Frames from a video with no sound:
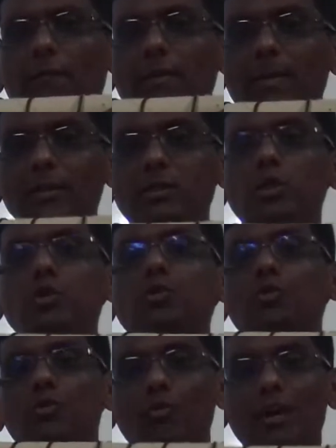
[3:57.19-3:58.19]
we must
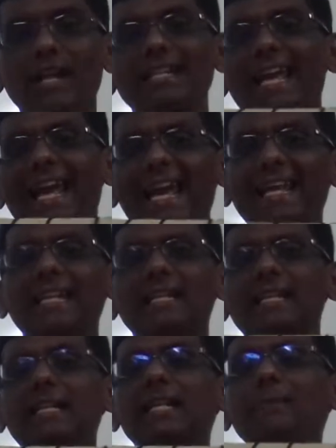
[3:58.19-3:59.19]
use right
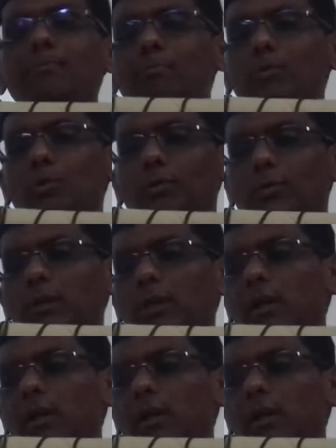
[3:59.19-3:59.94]
hand grip rule.